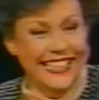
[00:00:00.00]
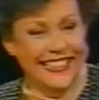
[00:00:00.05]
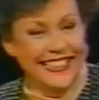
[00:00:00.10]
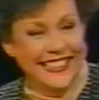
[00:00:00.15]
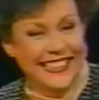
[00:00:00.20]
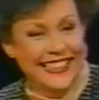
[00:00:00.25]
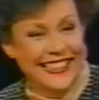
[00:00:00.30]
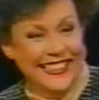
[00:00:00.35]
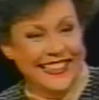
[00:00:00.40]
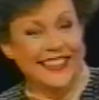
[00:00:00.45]

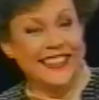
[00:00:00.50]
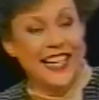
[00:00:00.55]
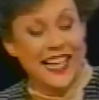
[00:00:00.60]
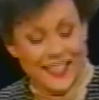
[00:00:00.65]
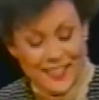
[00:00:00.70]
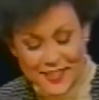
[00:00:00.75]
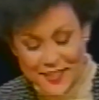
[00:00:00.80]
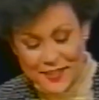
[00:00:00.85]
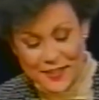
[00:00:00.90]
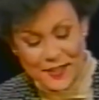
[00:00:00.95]
Lots of times.
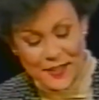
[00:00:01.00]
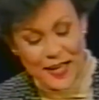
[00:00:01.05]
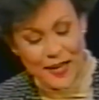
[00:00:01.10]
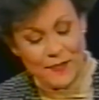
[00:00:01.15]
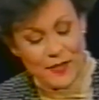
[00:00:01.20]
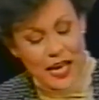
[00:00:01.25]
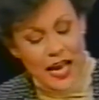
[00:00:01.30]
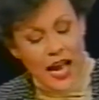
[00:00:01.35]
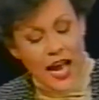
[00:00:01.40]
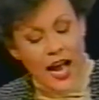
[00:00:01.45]
Lots of
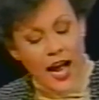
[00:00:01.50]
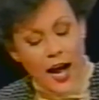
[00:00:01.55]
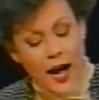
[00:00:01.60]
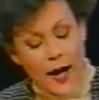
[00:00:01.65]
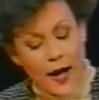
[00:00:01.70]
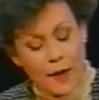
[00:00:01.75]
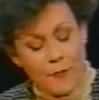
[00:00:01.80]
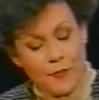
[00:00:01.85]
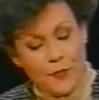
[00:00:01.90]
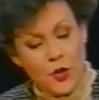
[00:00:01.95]
times.
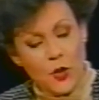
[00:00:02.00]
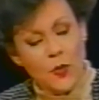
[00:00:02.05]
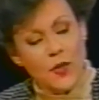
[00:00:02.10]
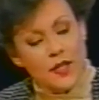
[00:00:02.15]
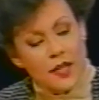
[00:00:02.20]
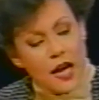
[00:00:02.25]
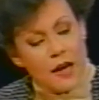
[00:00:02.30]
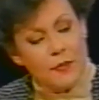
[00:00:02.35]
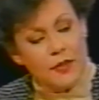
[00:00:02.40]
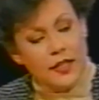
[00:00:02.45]
Um, you were
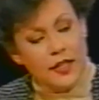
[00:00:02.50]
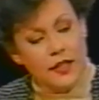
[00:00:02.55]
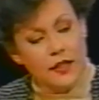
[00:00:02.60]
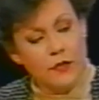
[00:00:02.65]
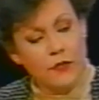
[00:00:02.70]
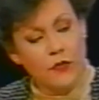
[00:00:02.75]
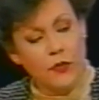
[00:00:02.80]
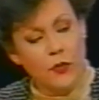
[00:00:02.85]
nominated